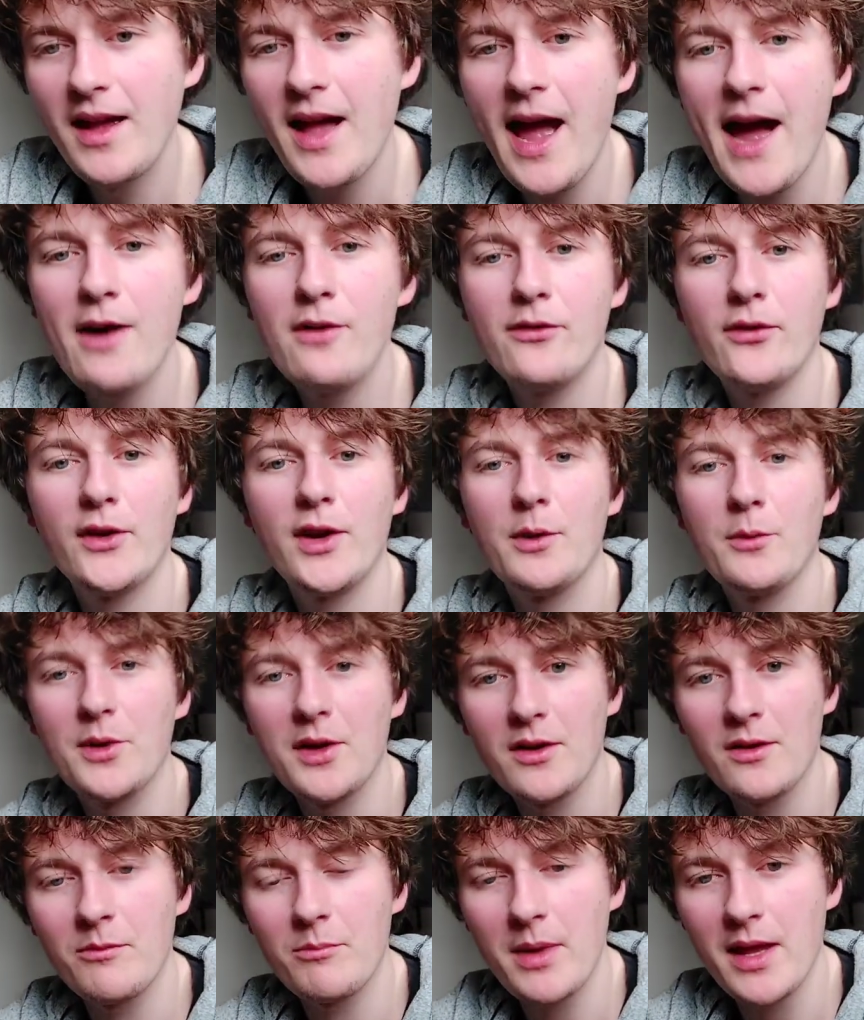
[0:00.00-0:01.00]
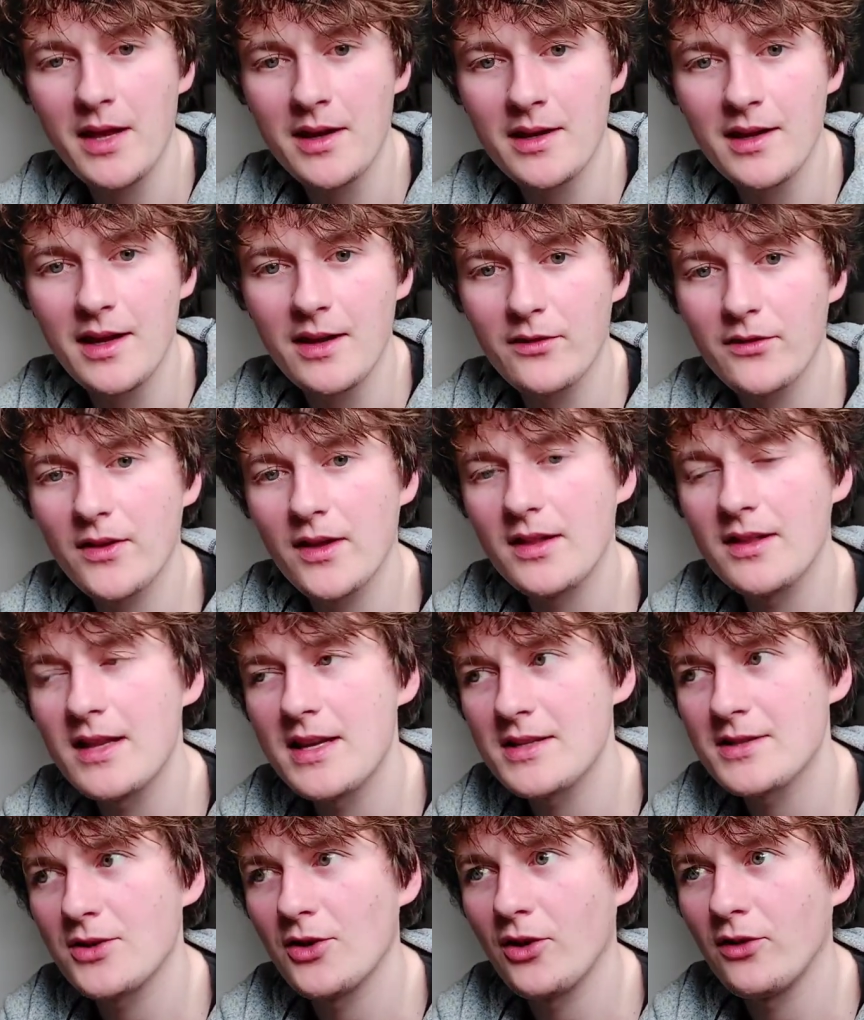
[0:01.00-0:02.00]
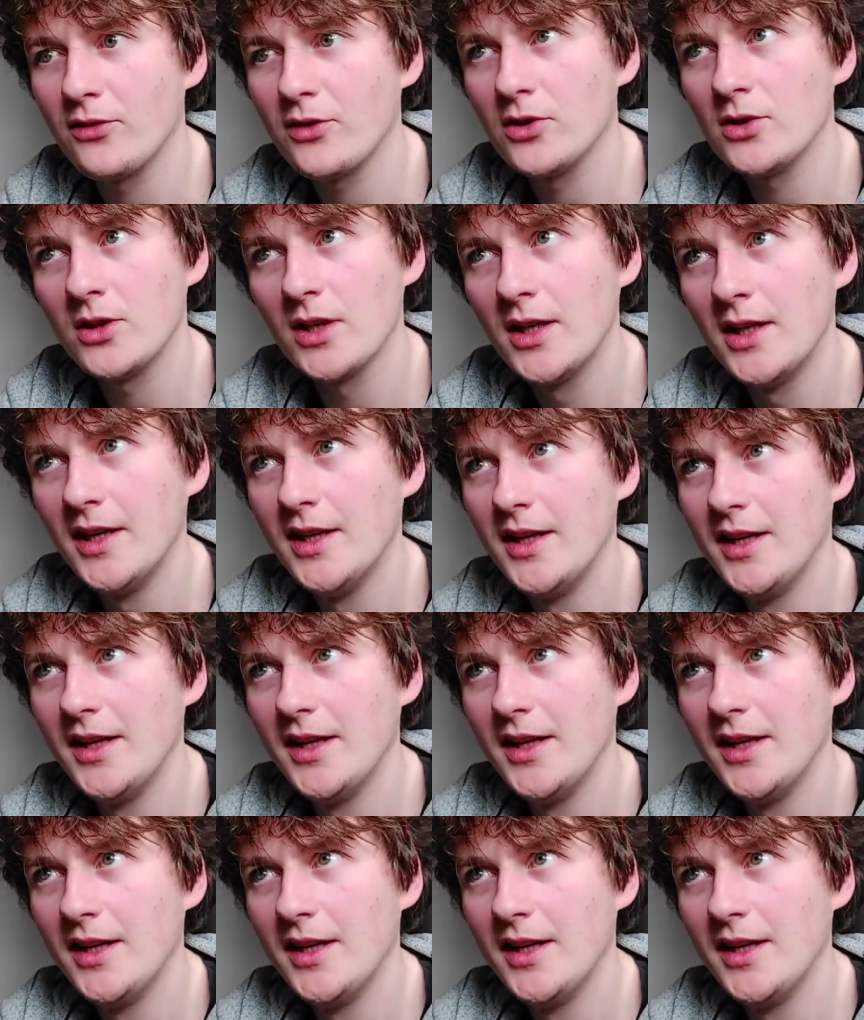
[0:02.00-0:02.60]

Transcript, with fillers: How funny would it have been if in this novel